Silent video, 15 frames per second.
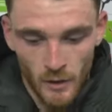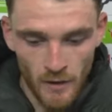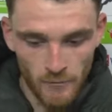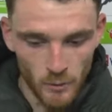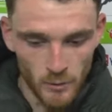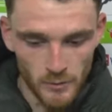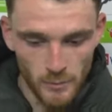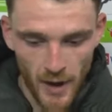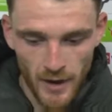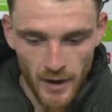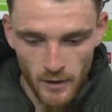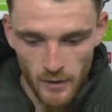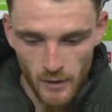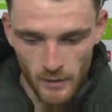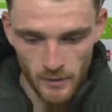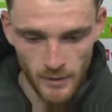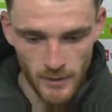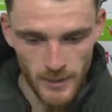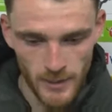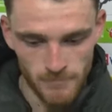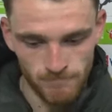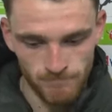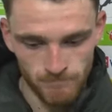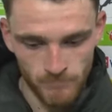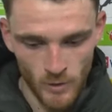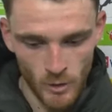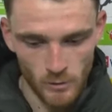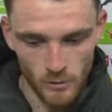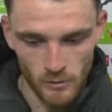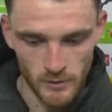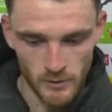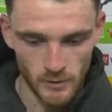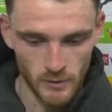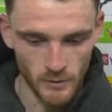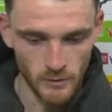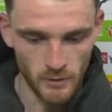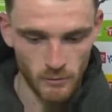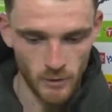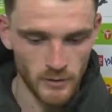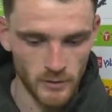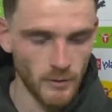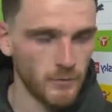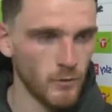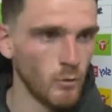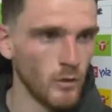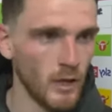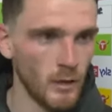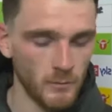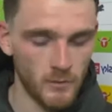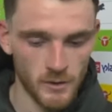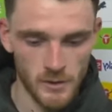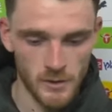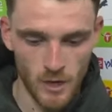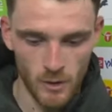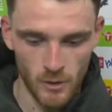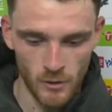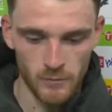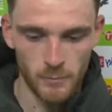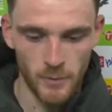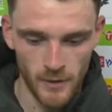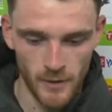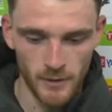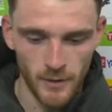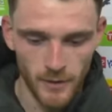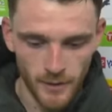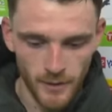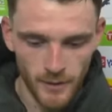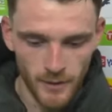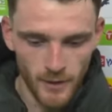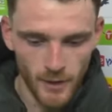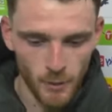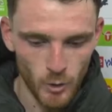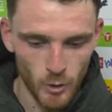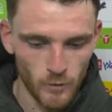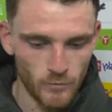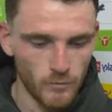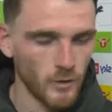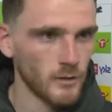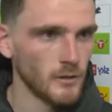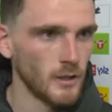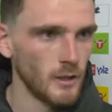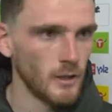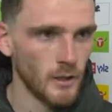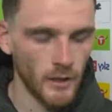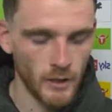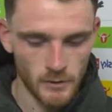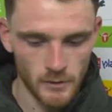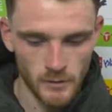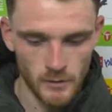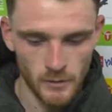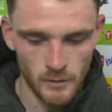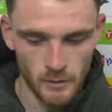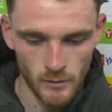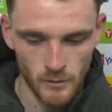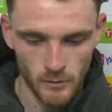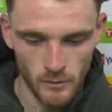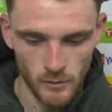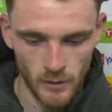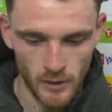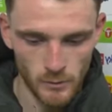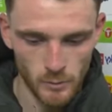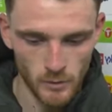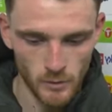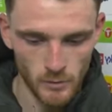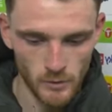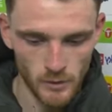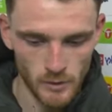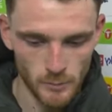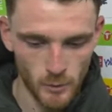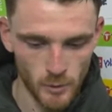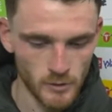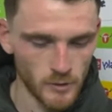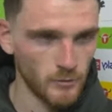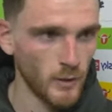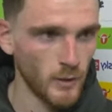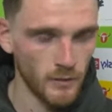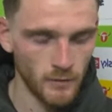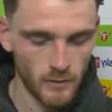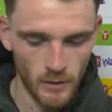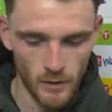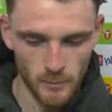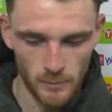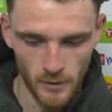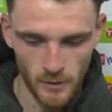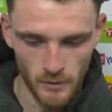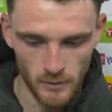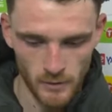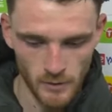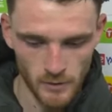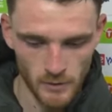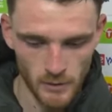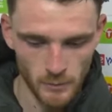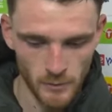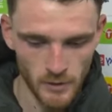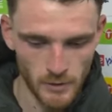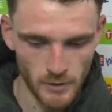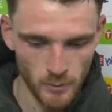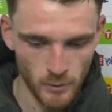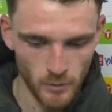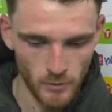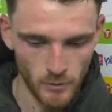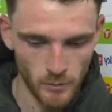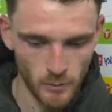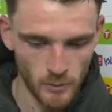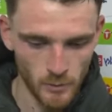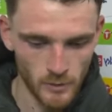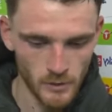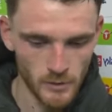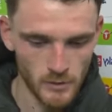everyone's back. You know, obviously, a really difficult game to start off, but it'll be good for us in the legs, and you know that's a positive we can take. But like I said, we're disappointed. We wanted